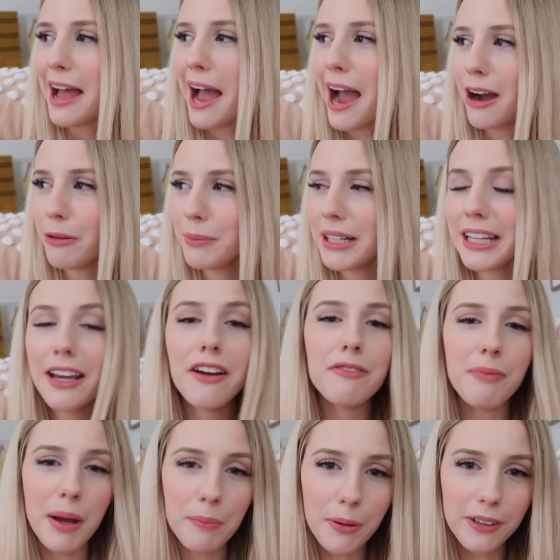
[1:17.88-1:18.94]
how many
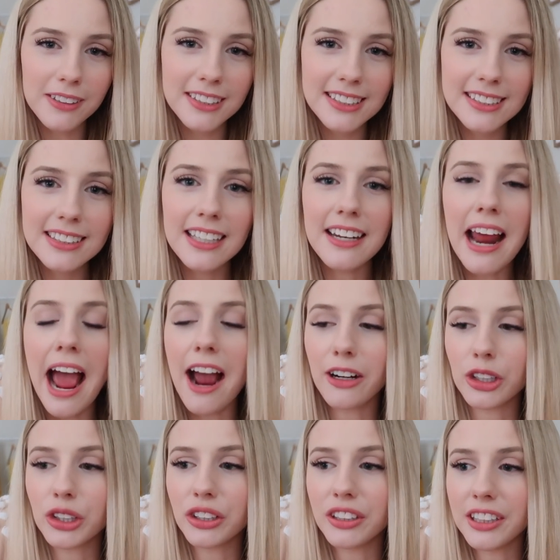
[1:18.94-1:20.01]
of my books can
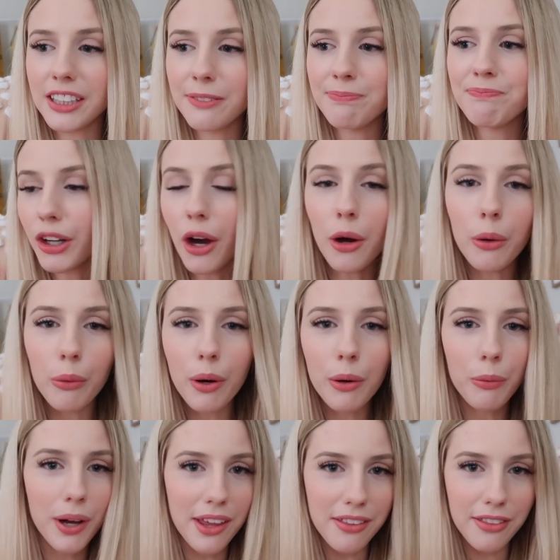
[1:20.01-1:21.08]
actually go
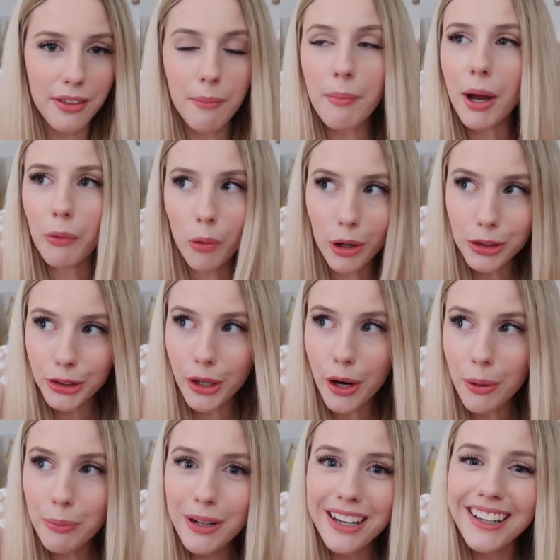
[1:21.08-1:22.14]
with my
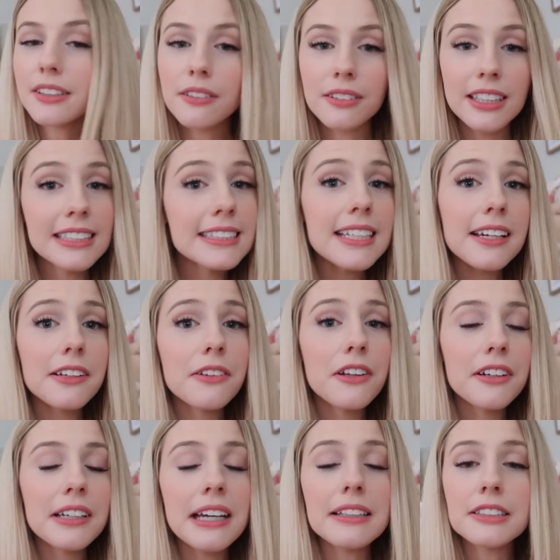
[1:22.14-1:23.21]
wardrobe. So let's take a
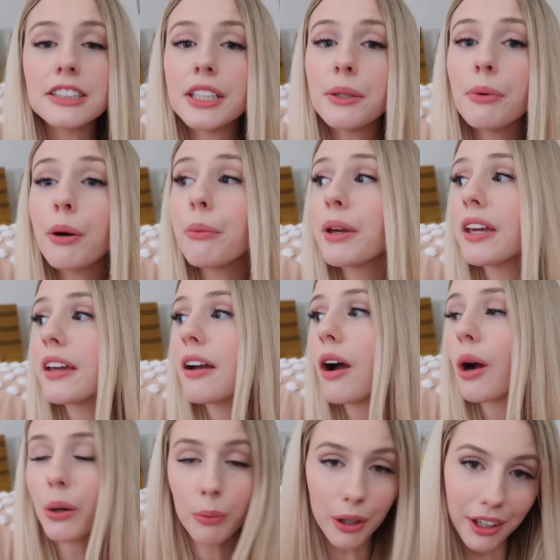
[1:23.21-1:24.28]
look and see what we
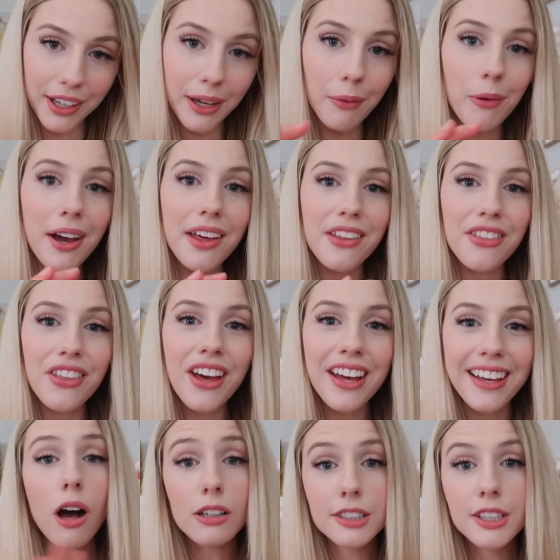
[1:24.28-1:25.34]
are working with.
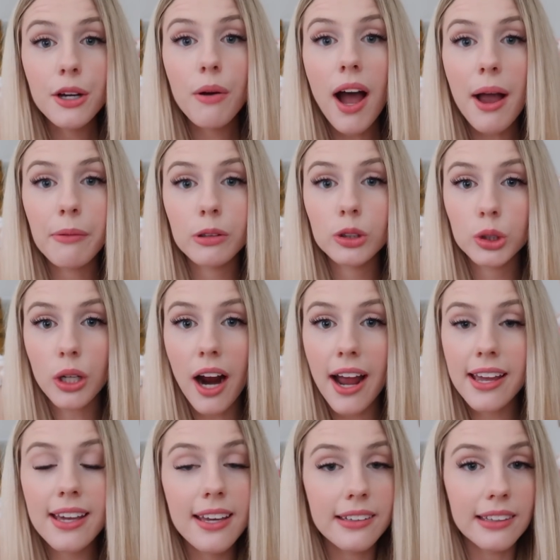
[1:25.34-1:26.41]
Also, I will
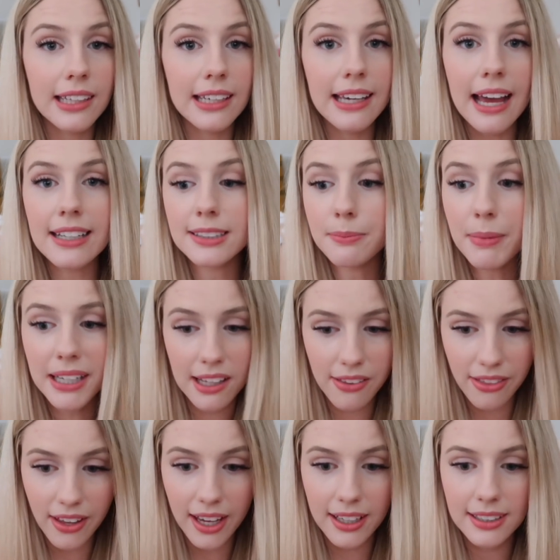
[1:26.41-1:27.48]
try and link as many
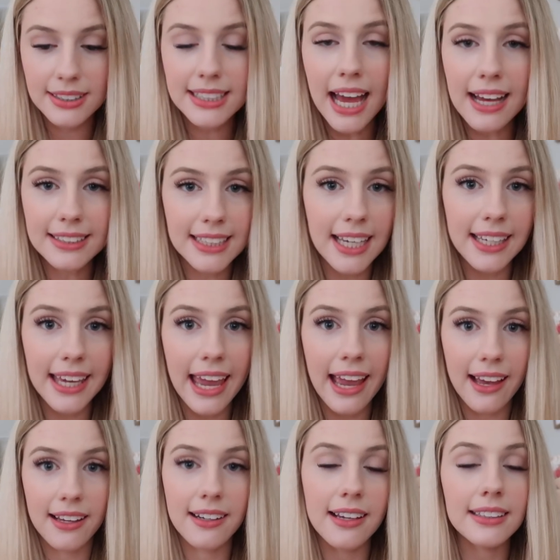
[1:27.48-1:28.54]
things as I
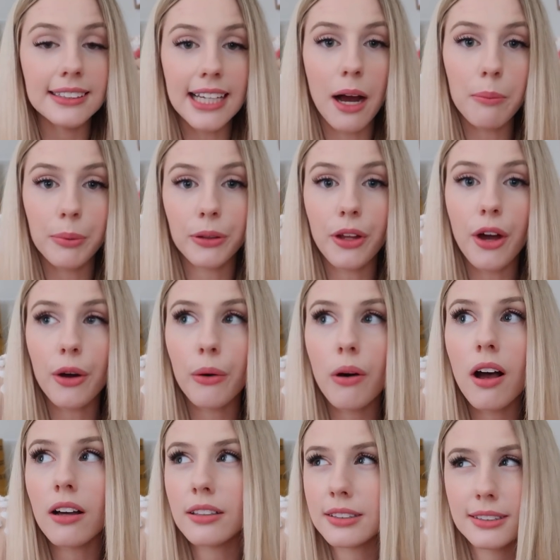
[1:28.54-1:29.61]
can down
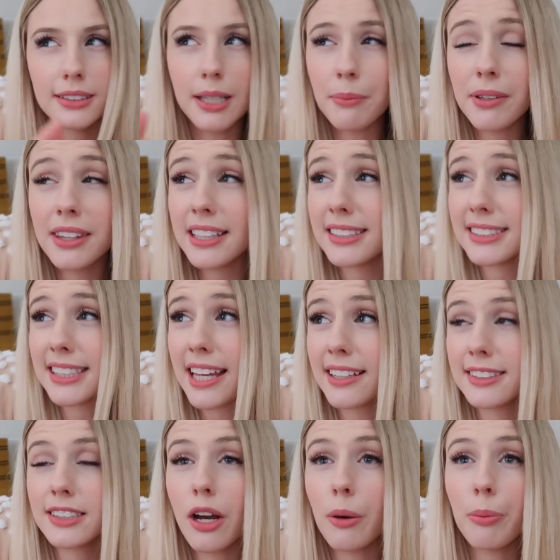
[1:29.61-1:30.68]
below. Some of these
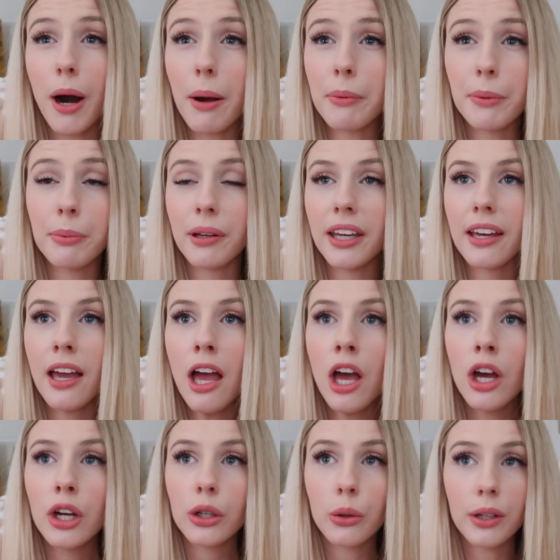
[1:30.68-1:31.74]
things are probably
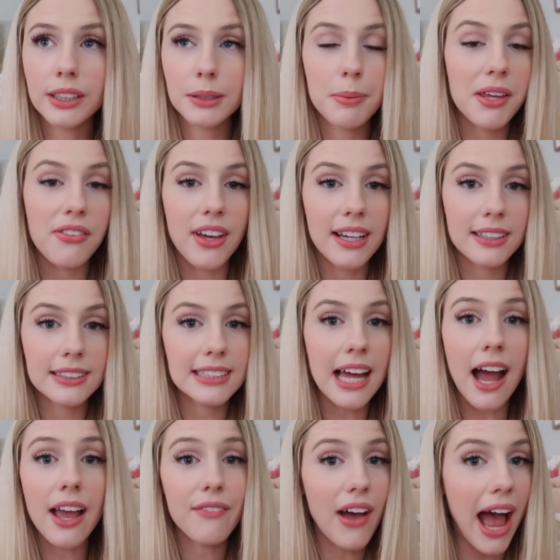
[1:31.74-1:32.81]
going to be things
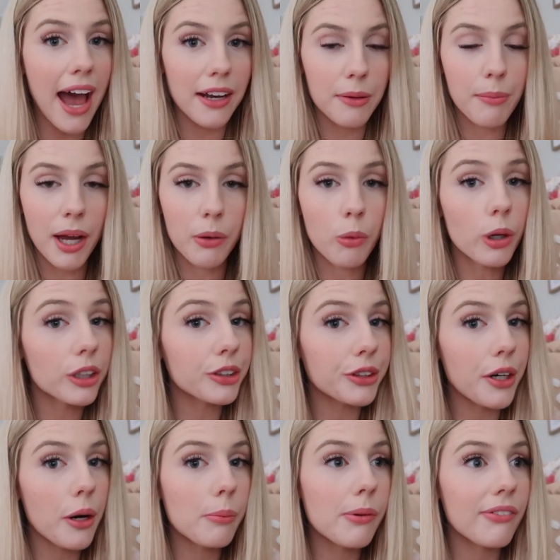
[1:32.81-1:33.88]
that I've had in my
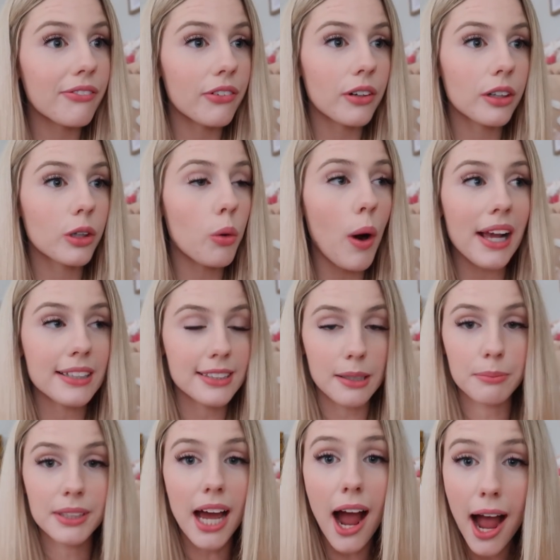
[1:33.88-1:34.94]
wardrobe for quite
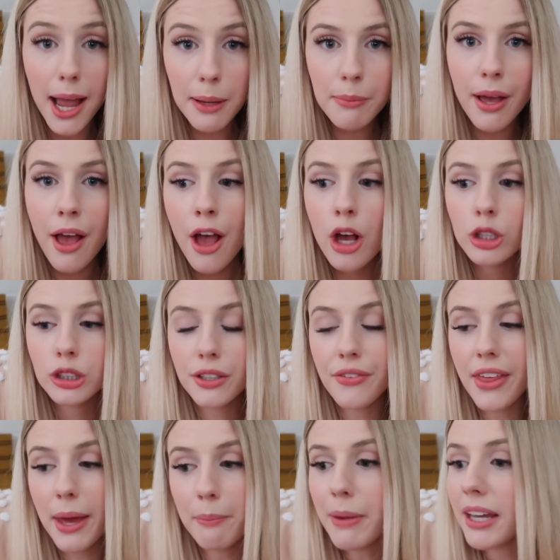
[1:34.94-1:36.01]
some time,
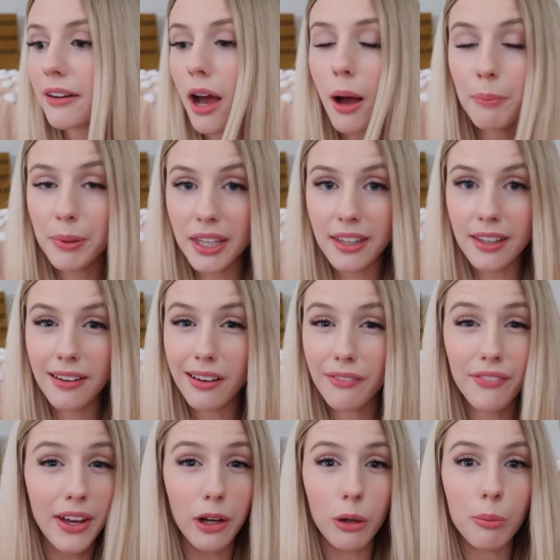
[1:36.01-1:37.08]
so they may not be
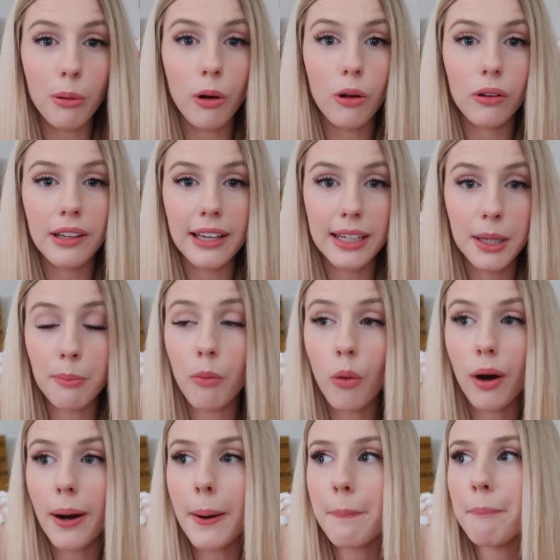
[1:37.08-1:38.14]
available
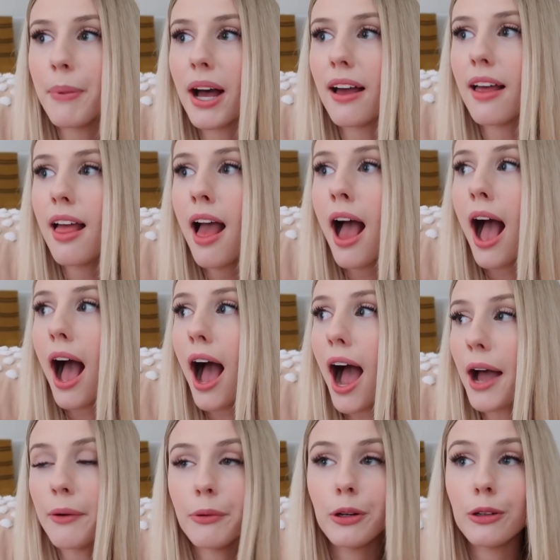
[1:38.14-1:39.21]
anymore, but
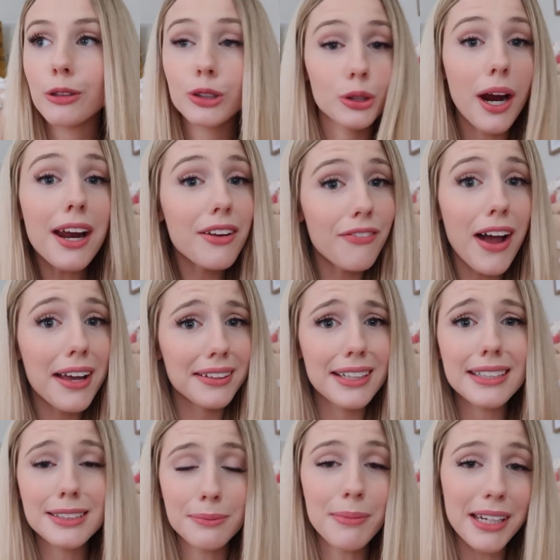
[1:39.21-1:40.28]
I will try to find
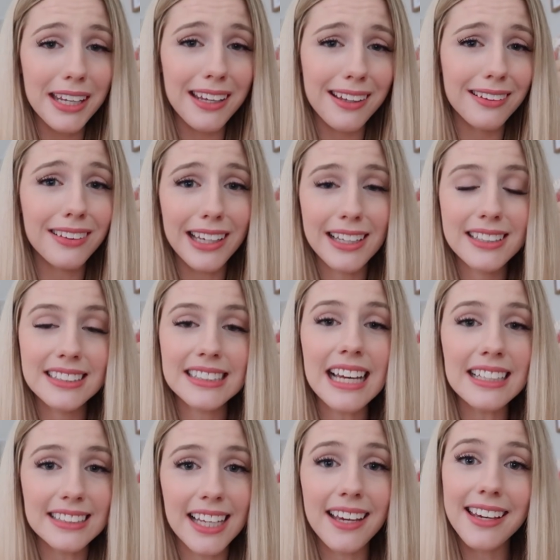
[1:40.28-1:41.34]
as many links
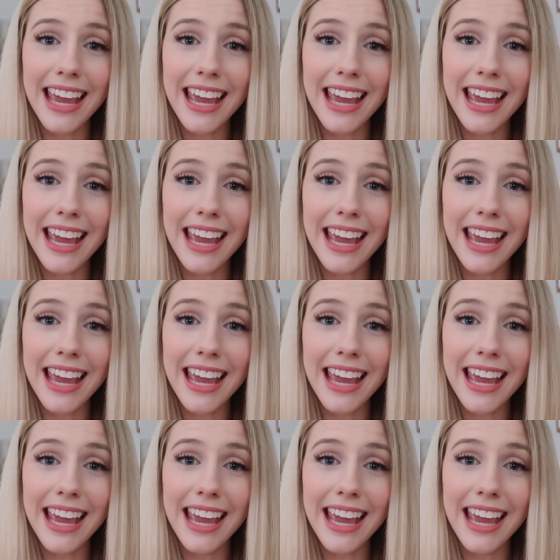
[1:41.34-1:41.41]
as I